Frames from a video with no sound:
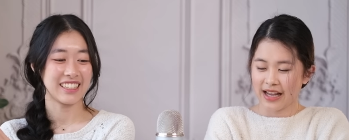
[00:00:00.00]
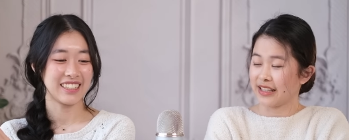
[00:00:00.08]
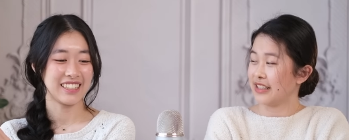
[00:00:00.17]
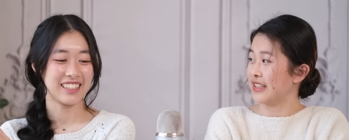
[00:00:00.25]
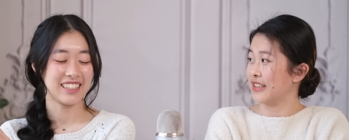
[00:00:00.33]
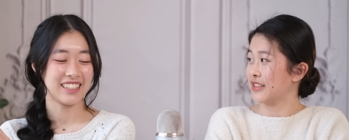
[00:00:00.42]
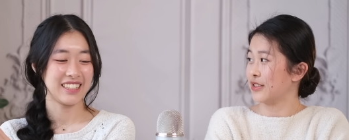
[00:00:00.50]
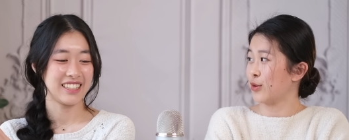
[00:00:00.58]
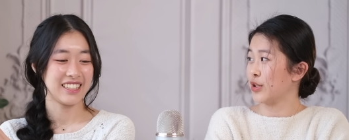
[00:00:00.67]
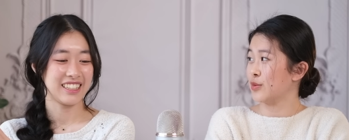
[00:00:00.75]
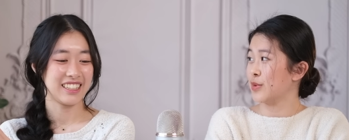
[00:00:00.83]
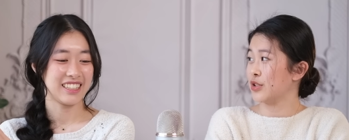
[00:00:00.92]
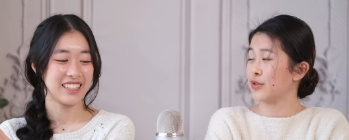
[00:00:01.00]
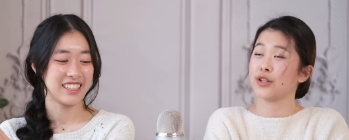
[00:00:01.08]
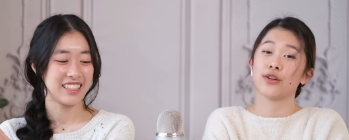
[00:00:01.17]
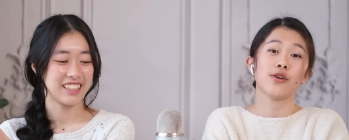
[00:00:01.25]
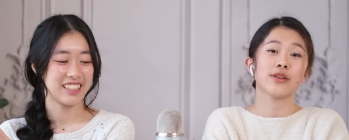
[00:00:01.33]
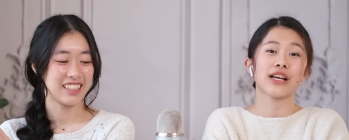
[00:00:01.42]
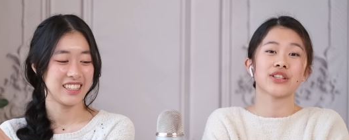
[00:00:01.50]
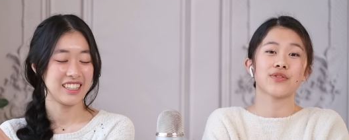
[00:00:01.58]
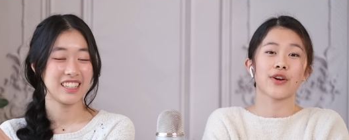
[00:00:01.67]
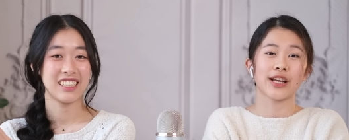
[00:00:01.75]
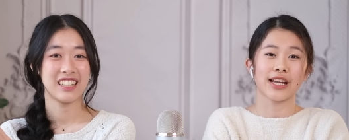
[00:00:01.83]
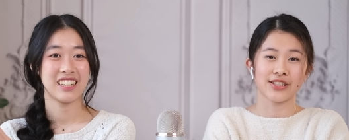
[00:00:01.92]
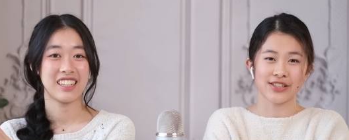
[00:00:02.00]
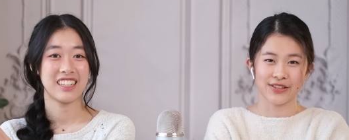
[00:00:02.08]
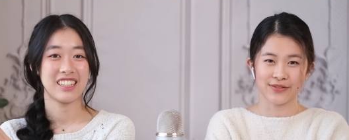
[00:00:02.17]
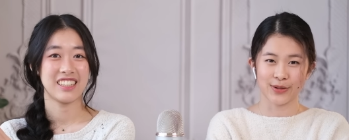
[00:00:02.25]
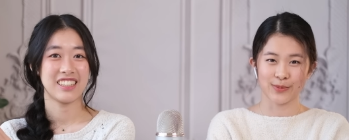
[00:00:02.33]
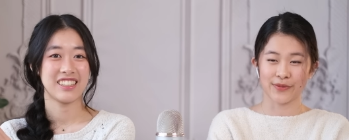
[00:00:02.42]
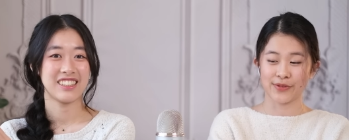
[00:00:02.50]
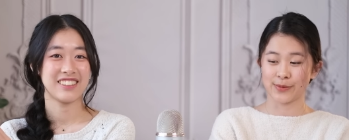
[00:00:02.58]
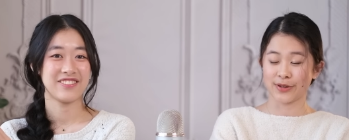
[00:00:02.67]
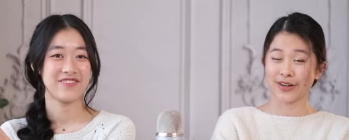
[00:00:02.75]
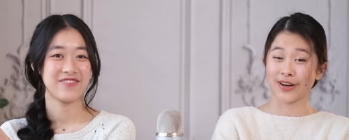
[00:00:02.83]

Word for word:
Speaker 1: and he is going to be doing Colas variation from La Fille mal